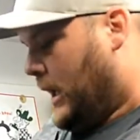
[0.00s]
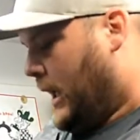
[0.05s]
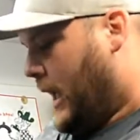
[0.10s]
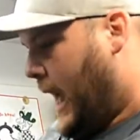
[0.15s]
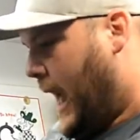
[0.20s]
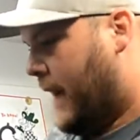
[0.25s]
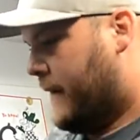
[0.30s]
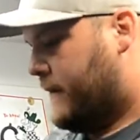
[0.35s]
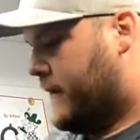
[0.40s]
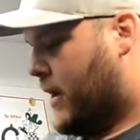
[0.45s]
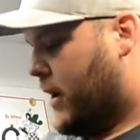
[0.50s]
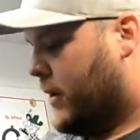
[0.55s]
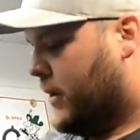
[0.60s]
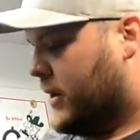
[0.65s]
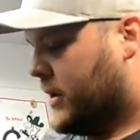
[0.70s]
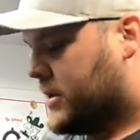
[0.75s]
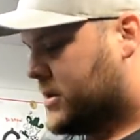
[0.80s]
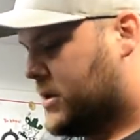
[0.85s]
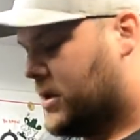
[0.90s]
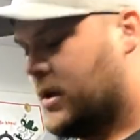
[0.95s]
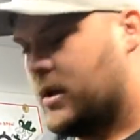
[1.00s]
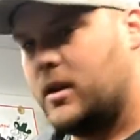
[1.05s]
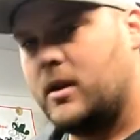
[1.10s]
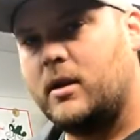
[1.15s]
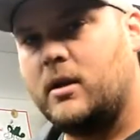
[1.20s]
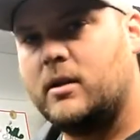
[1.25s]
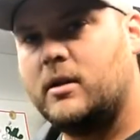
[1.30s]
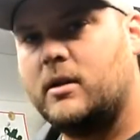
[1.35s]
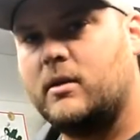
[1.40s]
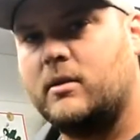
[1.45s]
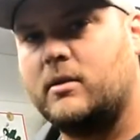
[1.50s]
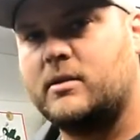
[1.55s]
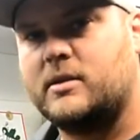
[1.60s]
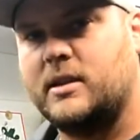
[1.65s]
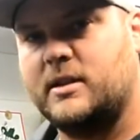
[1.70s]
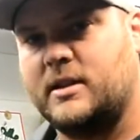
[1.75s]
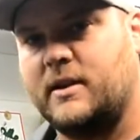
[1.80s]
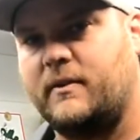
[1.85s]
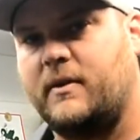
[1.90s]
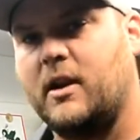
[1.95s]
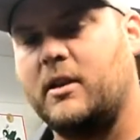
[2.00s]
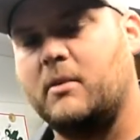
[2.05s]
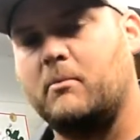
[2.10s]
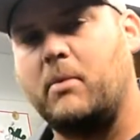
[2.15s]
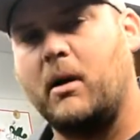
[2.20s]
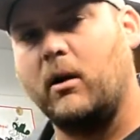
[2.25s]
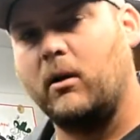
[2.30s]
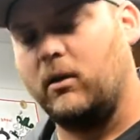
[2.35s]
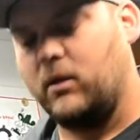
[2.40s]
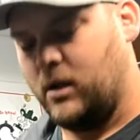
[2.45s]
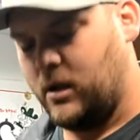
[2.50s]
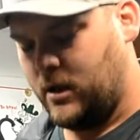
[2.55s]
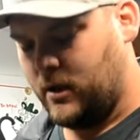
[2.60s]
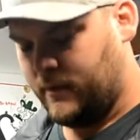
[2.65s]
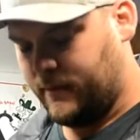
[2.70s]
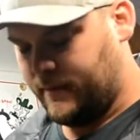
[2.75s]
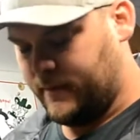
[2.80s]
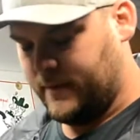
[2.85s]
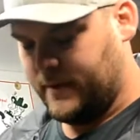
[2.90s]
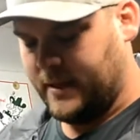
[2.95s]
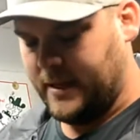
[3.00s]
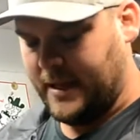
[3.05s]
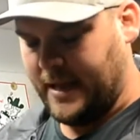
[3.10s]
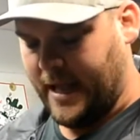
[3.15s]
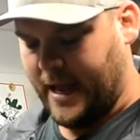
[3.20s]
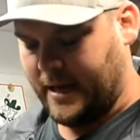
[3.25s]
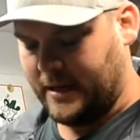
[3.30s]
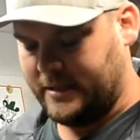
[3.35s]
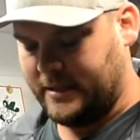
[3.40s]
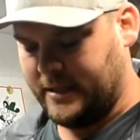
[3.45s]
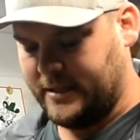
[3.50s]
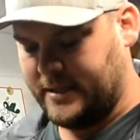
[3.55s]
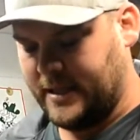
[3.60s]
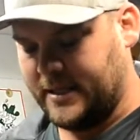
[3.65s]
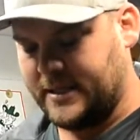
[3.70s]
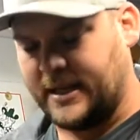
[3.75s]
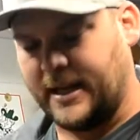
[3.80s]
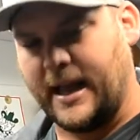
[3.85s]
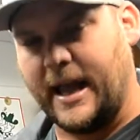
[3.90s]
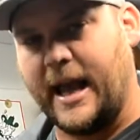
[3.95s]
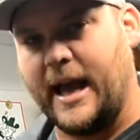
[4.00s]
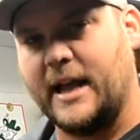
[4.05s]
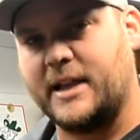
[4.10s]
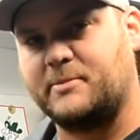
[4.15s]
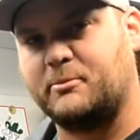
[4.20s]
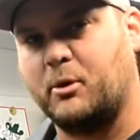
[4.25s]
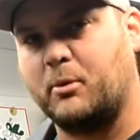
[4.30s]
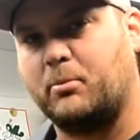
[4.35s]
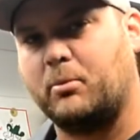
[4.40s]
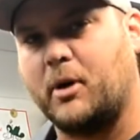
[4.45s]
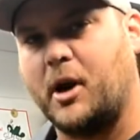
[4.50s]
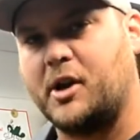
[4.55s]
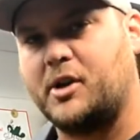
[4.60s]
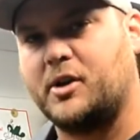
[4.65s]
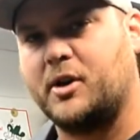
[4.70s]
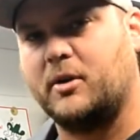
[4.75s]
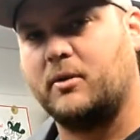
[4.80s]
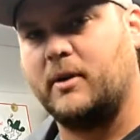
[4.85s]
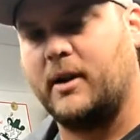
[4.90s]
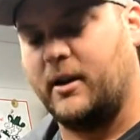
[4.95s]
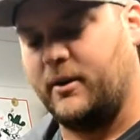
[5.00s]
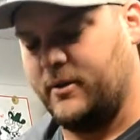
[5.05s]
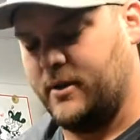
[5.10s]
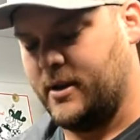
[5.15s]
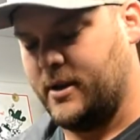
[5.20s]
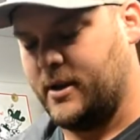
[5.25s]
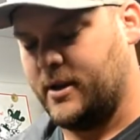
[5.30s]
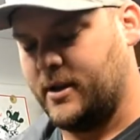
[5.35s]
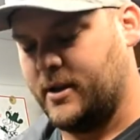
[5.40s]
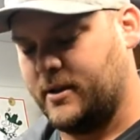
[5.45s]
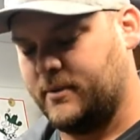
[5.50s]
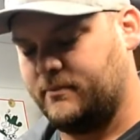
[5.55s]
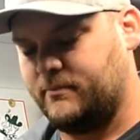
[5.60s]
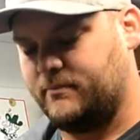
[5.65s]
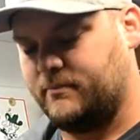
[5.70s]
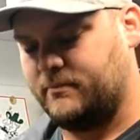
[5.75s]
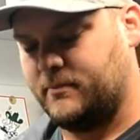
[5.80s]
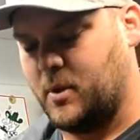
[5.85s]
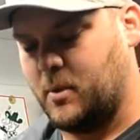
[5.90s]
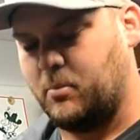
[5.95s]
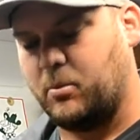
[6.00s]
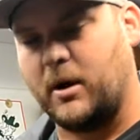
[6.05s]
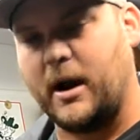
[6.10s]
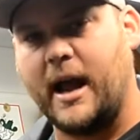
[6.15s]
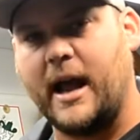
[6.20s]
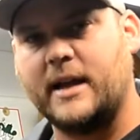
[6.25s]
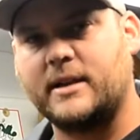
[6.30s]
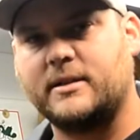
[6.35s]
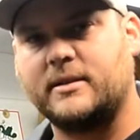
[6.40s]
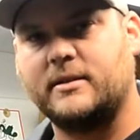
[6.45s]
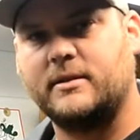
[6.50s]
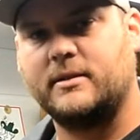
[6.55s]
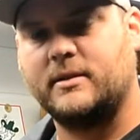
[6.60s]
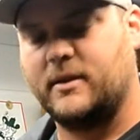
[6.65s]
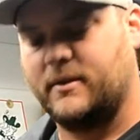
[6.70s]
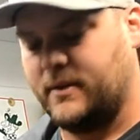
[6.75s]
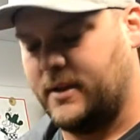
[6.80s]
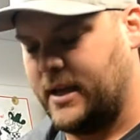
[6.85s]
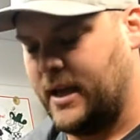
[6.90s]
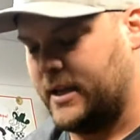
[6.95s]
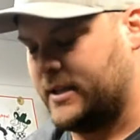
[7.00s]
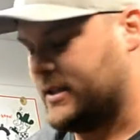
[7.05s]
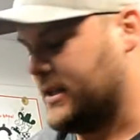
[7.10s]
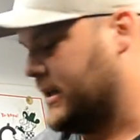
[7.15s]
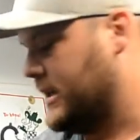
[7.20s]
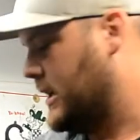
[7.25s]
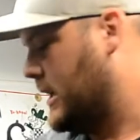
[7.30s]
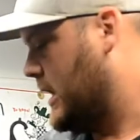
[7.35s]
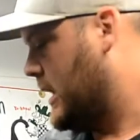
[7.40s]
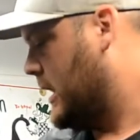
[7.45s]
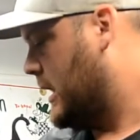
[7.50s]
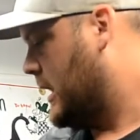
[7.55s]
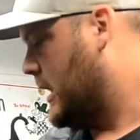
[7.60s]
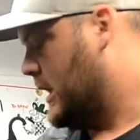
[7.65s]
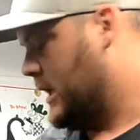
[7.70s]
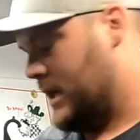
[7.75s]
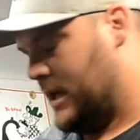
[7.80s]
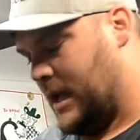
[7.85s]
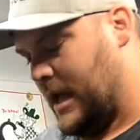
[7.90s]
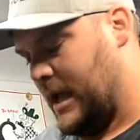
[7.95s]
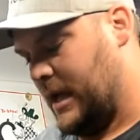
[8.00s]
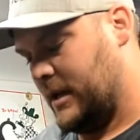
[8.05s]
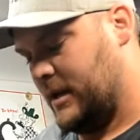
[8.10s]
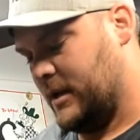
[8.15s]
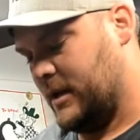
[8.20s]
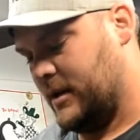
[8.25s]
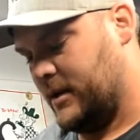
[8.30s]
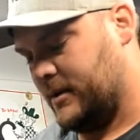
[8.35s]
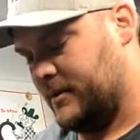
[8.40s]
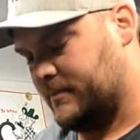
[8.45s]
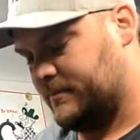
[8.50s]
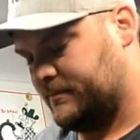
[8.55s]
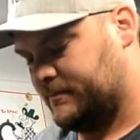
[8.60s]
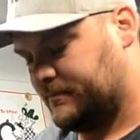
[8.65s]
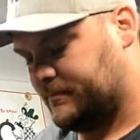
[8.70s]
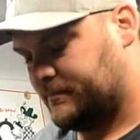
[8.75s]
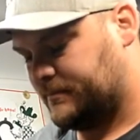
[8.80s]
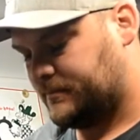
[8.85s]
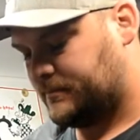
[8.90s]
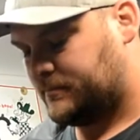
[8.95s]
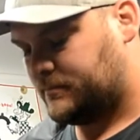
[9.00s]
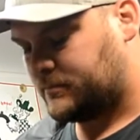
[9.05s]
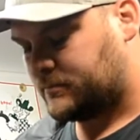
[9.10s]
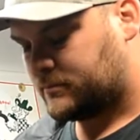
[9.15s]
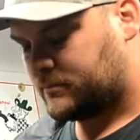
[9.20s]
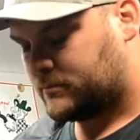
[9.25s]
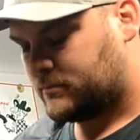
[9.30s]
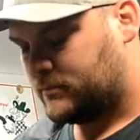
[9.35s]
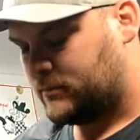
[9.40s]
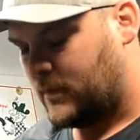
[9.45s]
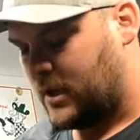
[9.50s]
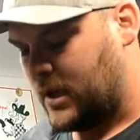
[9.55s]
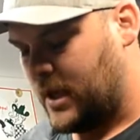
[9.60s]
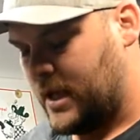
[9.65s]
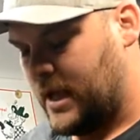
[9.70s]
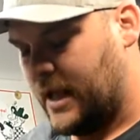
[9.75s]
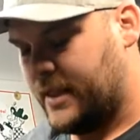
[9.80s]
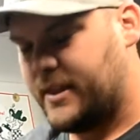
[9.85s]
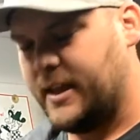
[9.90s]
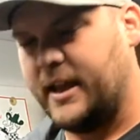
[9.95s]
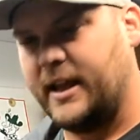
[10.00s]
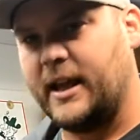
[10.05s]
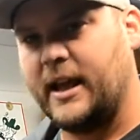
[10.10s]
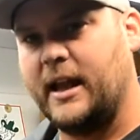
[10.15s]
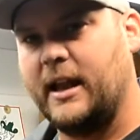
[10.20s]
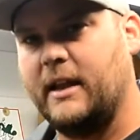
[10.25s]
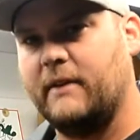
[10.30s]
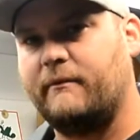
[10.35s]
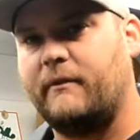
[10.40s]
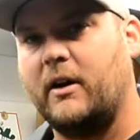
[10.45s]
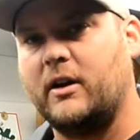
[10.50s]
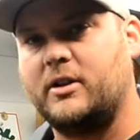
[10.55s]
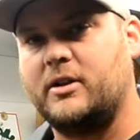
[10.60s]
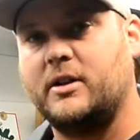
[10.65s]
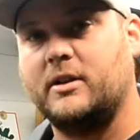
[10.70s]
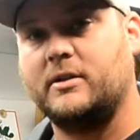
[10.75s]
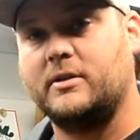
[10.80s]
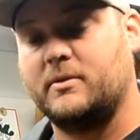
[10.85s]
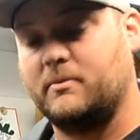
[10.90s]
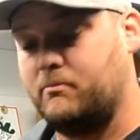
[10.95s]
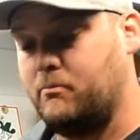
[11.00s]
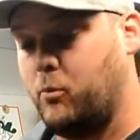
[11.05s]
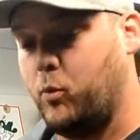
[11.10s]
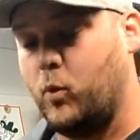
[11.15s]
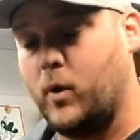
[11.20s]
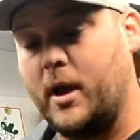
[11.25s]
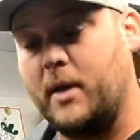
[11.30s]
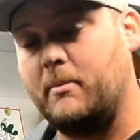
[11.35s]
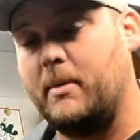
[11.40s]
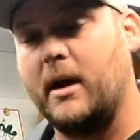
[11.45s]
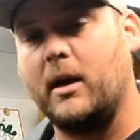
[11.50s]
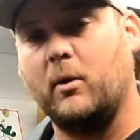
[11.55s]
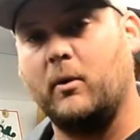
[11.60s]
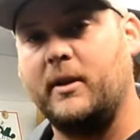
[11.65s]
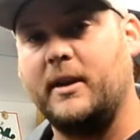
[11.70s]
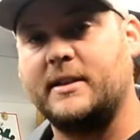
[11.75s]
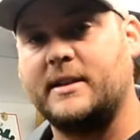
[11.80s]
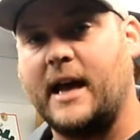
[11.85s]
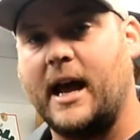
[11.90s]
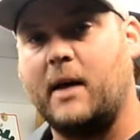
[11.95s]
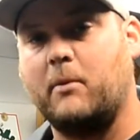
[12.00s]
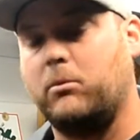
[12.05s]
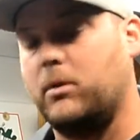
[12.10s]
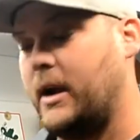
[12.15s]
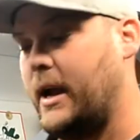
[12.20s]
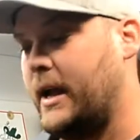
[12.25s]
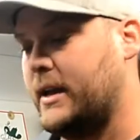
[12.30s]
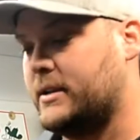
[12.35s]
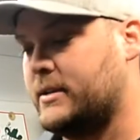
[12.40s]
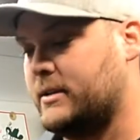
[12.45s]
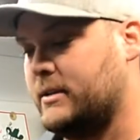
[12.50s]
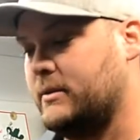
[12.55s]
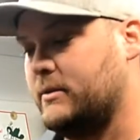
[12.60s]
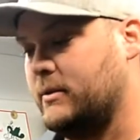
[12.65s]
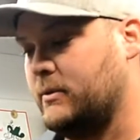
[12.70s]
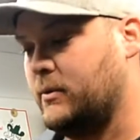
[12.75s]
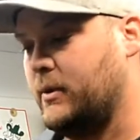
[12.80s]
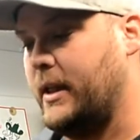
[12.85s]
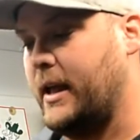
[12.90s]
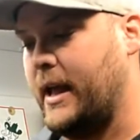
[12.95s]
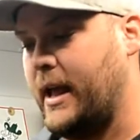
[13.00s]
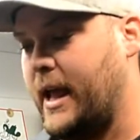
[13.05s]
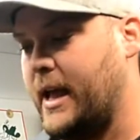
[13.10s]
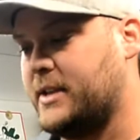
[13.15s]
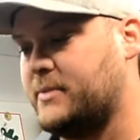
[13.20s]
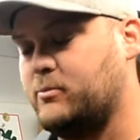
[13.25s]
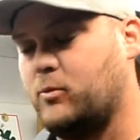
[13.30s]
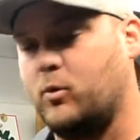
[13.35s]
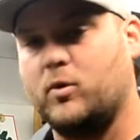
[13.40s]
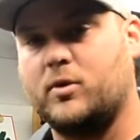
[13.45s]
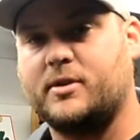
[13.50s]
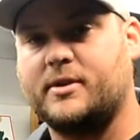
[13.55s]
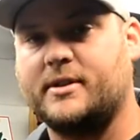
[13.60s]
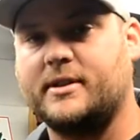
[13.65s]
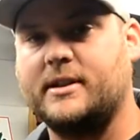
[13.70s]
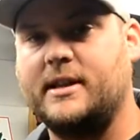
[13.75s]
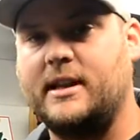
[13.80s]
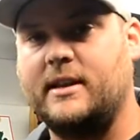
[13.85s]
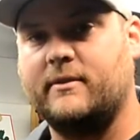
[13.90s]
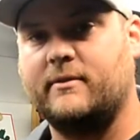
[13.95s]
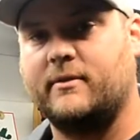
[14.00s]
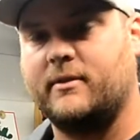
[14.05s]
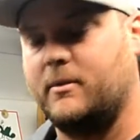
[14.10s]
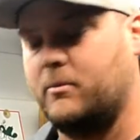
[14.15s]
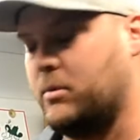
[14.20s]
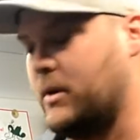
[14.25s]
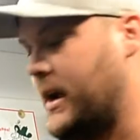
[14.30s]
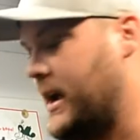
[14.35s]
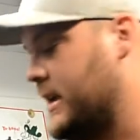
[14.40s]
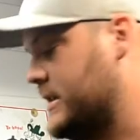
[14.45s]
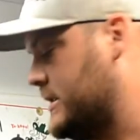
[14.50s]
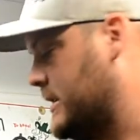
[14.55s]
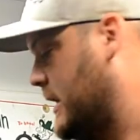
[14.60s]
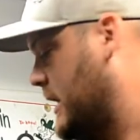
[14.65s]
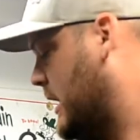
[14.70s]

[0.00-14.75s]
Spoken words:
I've noticed since I've cut the barrel off, it actually seems like it adds more pressure around the brass, the casing, and I think, and it functions way better with these high brass, where it has more sleeve, the brass.